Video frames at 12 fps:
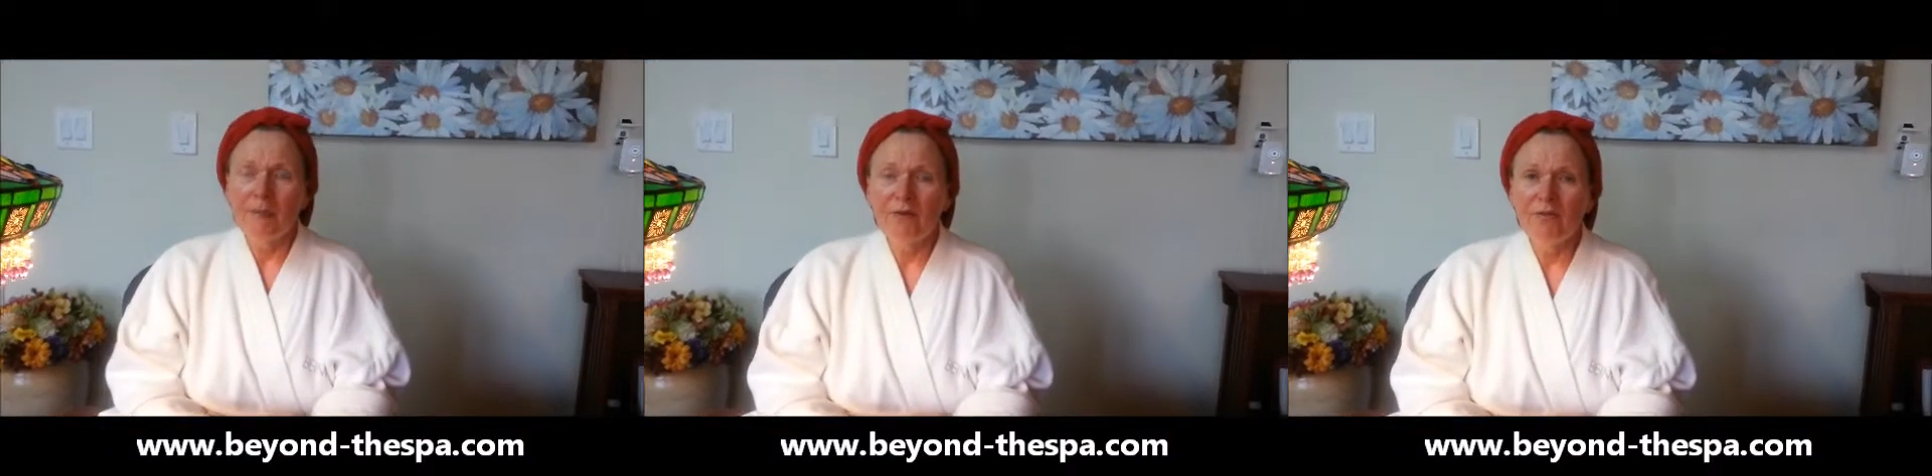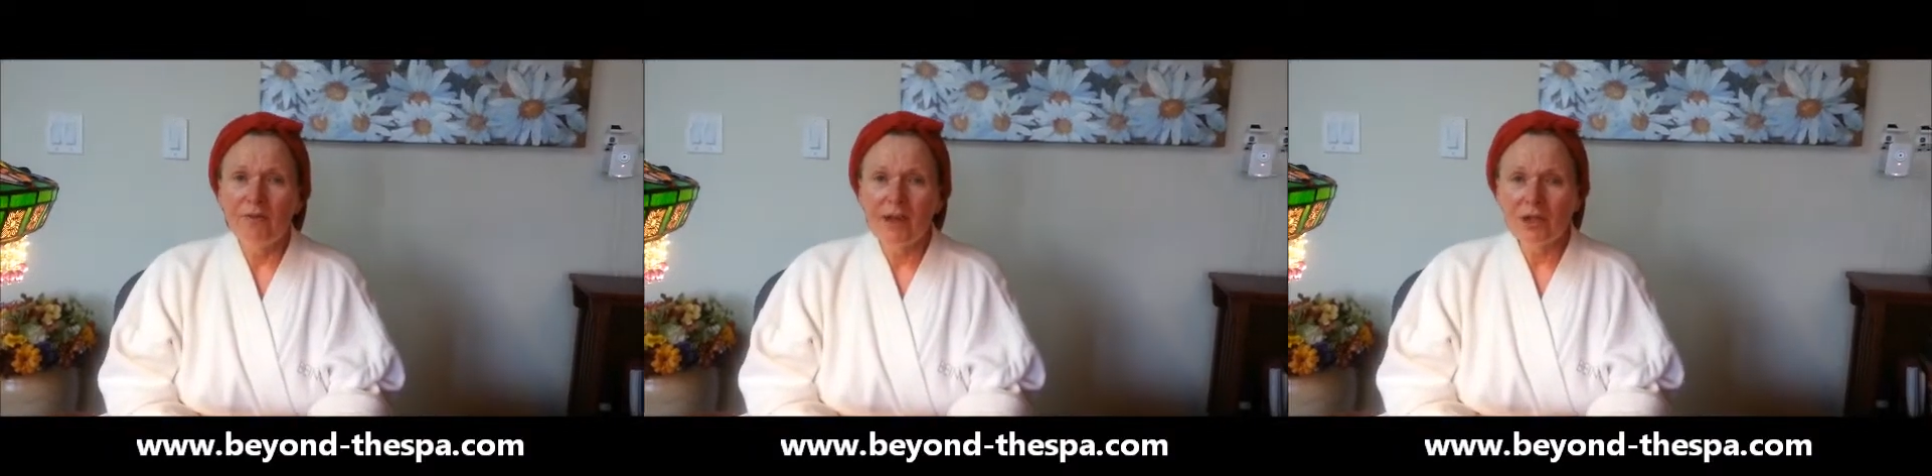
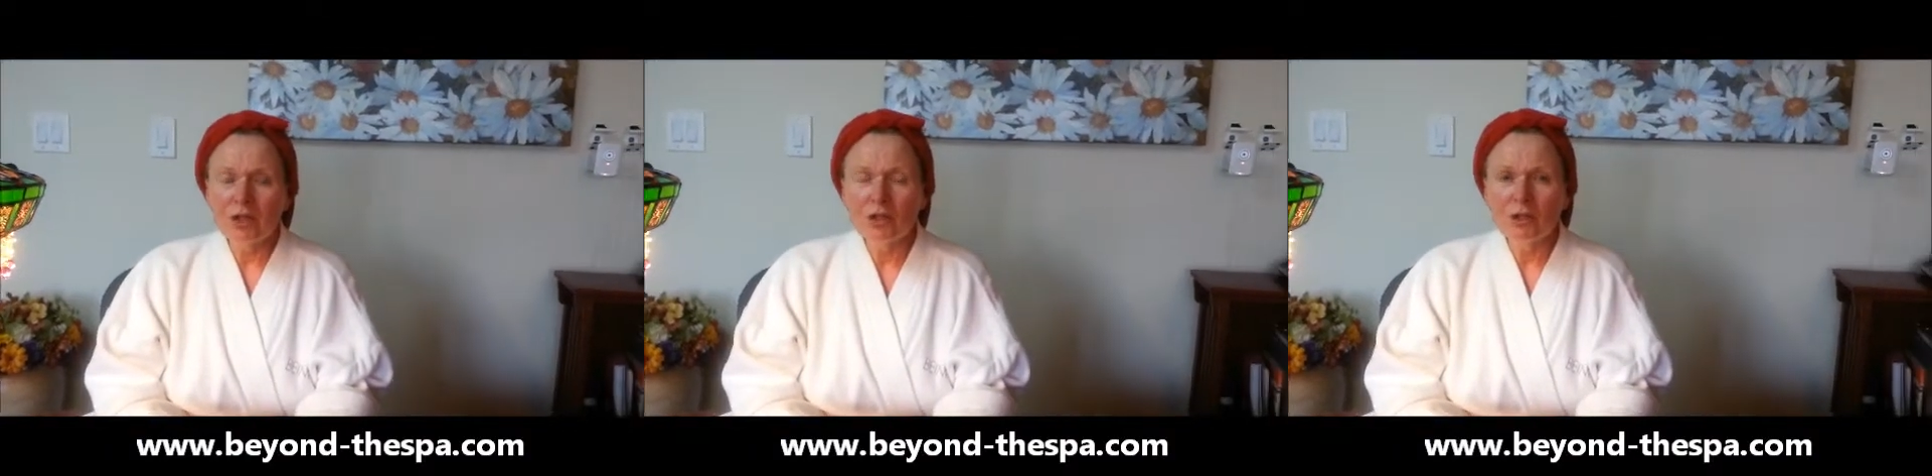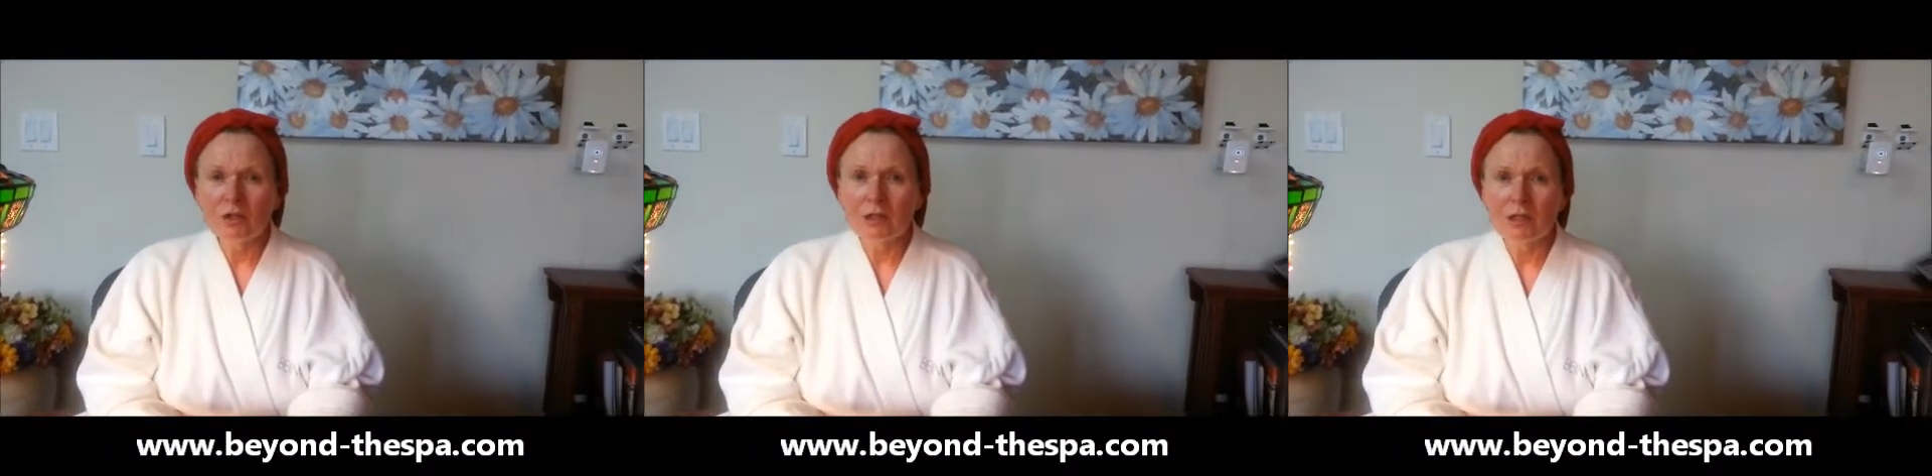
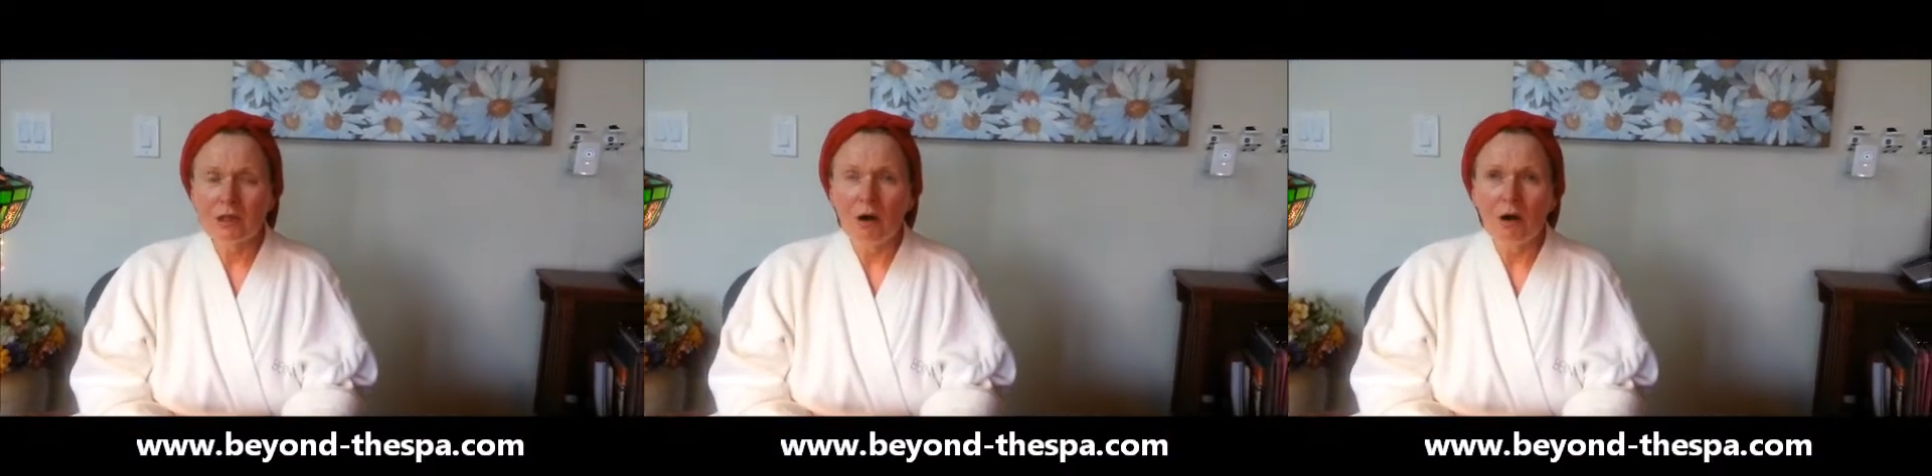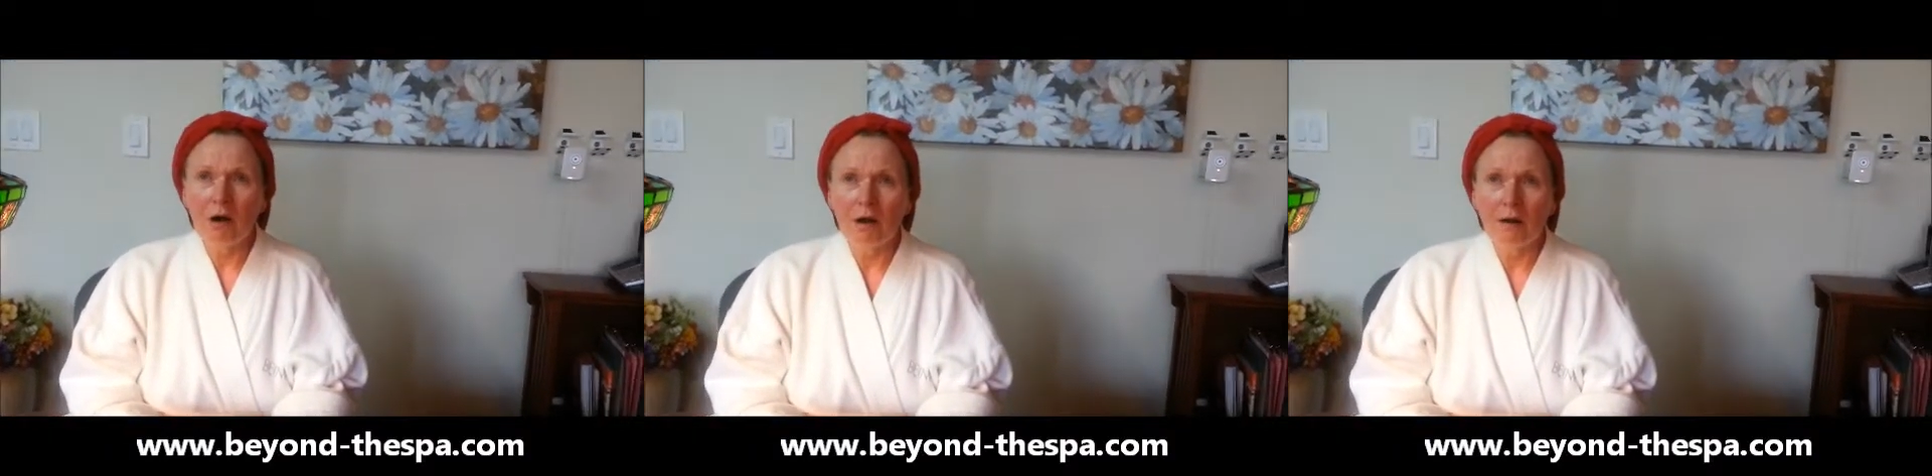facials
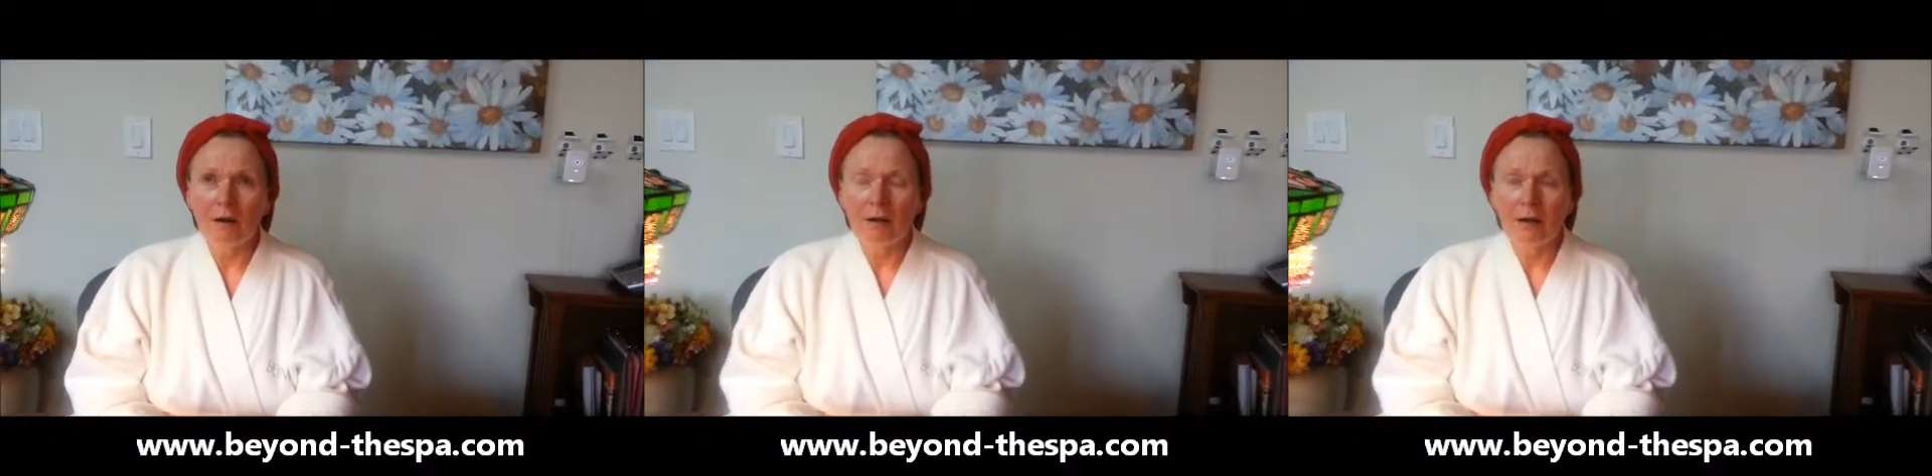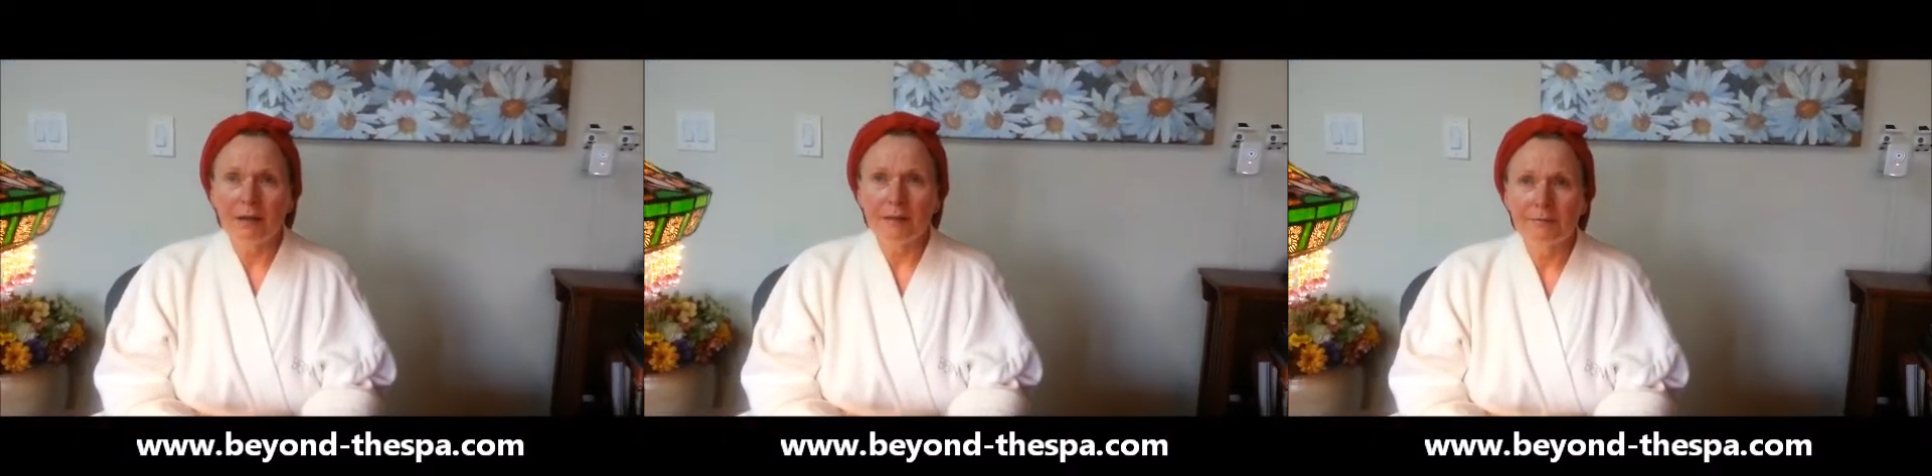are